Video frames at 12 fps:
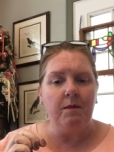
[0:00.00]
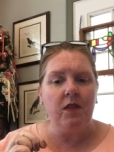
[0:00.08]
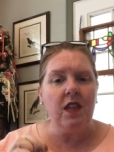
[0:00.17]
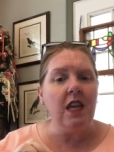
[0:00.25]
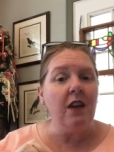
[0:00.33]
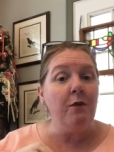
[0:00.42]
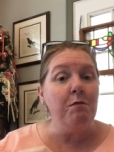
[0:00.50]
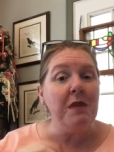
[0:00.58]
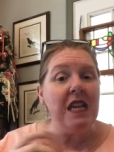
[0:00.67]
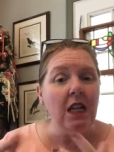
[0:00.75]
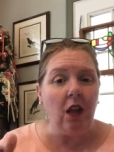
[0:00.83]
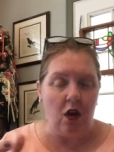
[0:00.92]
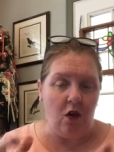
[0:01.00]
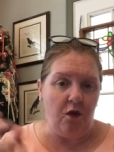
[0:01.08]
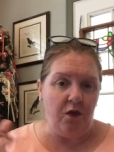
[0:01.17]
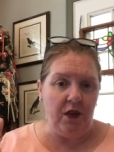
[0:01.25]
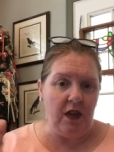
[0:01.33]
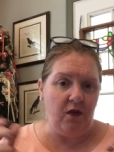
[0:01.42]
Think of
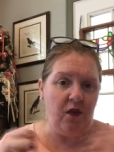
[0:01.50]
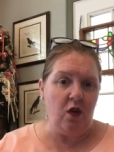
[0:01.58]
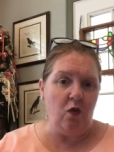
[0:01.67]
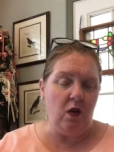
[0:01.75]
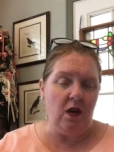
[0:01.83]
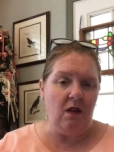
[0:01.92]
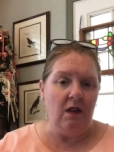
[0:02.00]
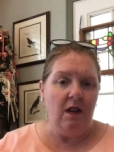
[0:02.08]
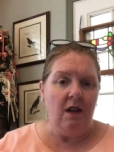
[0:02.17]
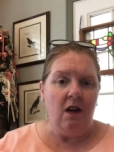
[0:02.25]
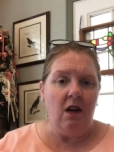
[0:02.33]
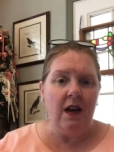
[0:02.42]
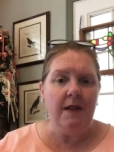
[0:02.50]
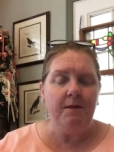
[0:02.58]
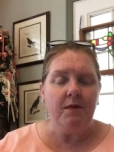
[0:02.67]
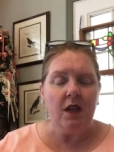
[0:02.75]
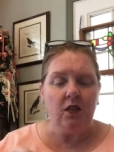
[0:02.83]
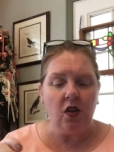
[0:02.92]
meatloaf, if you will, all right?
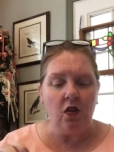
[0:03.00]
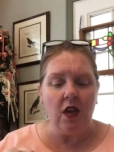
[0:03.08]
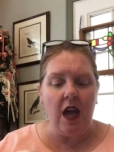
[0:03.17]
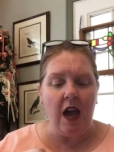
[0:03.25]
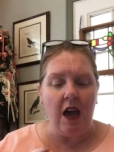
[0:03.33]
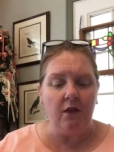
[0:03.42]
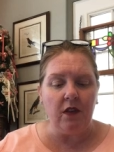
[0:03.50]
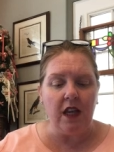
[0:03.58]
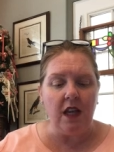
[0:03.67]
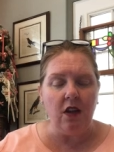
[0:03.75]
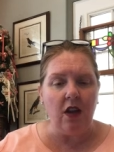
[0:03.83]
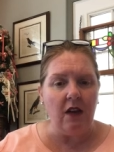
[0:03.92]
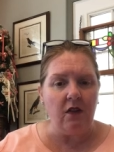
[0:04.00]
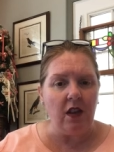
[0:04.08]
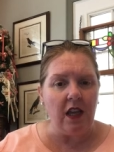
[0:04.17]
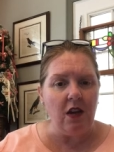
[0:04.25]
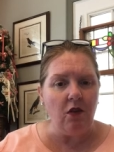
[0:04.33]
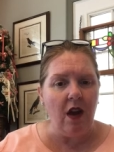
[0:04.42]
So you have your
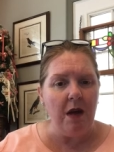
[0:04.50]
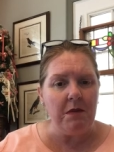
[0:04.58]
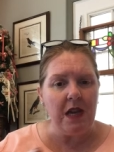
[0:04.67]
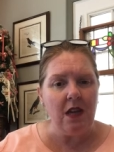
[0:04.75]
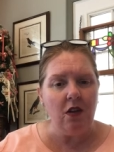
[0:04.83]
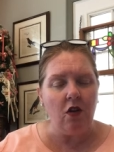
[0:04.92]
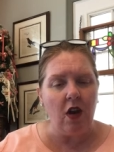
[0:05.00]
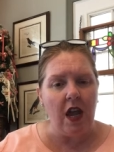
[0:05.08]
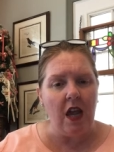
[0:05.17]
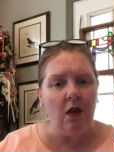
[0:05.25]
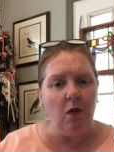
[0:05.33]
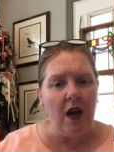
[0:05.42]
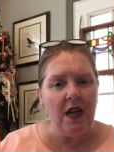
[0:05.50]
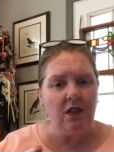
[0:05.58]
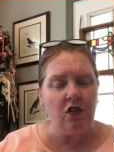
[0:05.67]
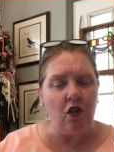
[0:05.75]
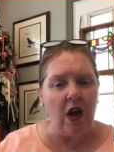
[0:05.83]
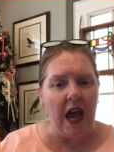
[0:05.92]
lean ground meat, your egg
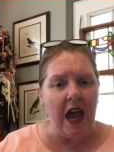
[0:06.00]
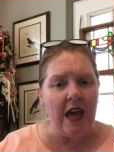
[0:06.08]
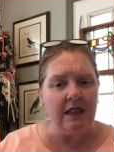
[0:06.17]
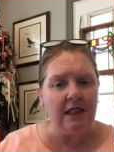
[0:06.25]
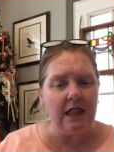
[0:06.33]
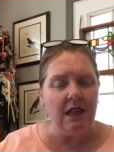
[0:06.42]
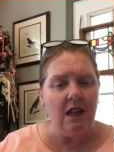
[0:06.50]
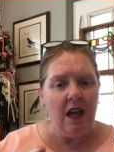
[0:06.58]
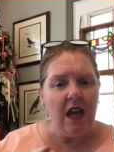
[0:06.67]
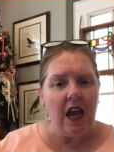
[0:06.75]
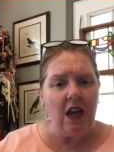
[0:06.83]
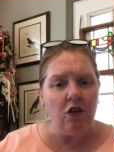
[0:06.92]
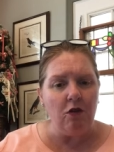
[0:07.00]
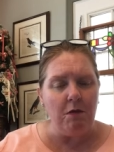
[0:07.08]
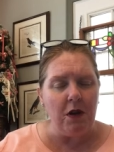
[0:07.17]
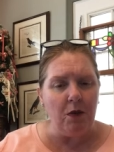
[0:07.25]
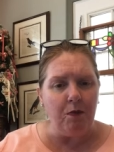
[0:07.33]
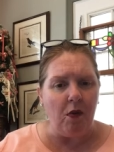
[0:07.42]
whites, your acid, and your
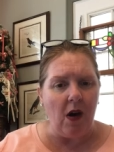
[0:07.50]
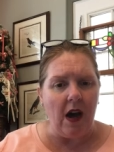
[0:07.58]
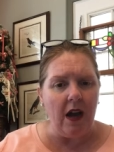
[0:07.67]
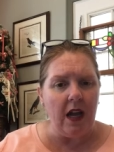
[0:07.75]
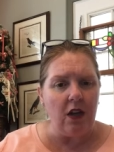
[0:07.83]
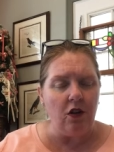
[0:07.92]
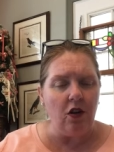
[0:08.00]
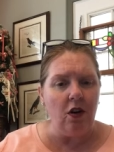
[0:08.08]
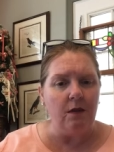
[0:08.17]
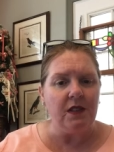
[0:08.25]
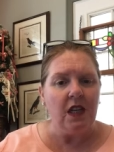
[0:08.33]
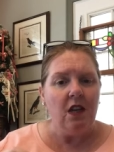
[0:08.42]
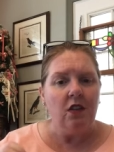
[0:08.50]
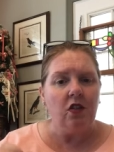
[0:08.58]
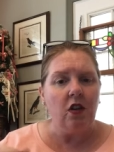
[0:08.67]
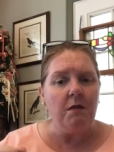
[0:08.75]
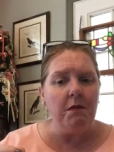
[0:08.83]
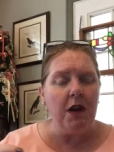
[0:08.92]
mirepoix, and your herbs.
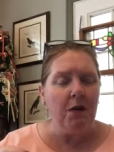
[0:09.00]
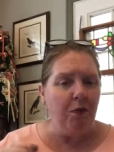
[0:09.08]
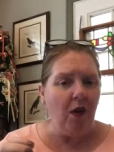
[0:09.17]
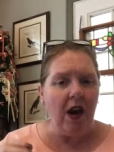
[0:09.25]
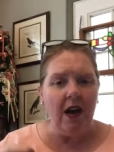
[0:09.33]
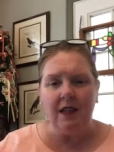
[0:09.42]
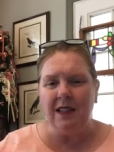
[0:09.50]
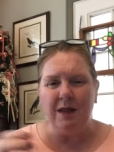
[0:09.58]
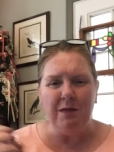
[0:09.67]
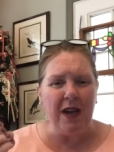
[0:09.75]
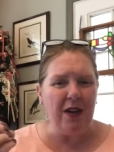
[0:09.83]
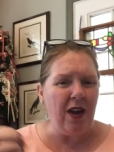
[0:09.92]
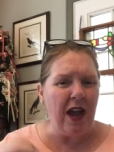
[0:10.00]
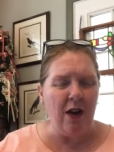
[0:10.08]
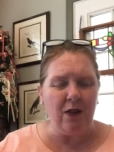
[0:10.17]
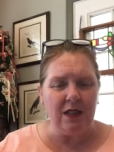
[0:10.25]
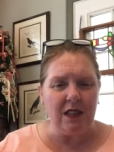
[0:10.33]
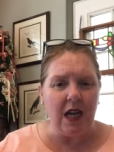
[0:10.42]
So the mirepoix, it doesn't matter
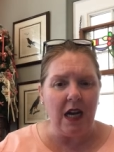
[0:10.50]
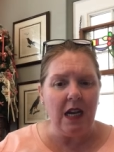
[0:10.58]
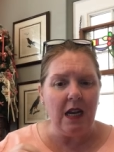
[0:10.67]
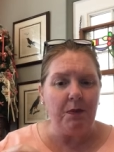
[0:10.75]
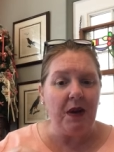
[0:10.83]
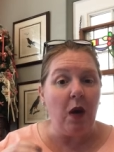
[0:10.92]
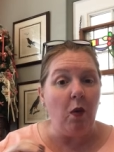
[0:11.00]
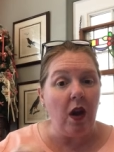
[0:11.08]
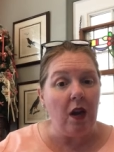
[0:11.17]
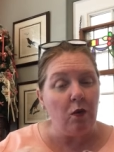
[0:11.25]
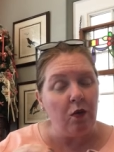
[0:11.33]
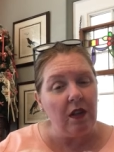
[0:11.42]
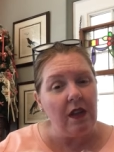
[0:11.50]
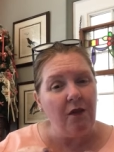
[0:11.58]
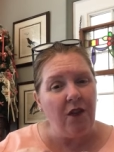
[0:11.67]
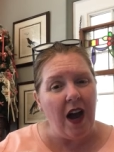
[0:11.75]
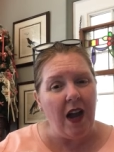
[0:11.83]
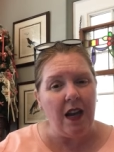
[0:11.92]
how it's cut, but I want it really
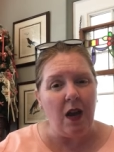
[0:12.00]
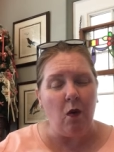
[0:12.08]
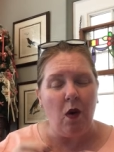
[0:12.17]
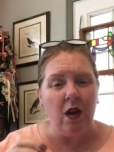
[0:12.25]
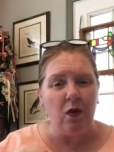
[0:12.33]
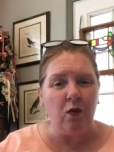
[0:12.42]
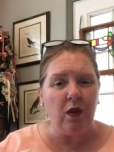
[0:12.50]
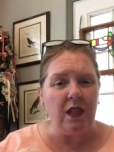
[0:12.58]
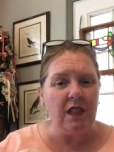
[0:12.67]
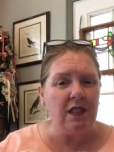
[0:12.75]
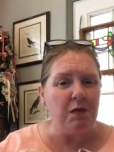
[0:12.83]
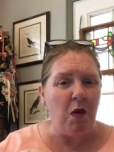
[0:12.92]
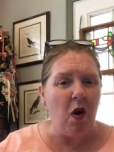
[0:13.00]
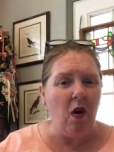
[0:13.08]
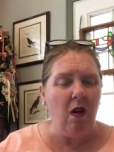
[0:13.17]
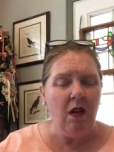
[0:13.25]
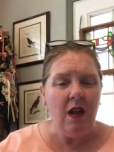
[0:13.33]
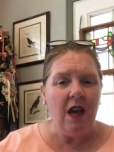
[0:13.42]
fine. I want it really small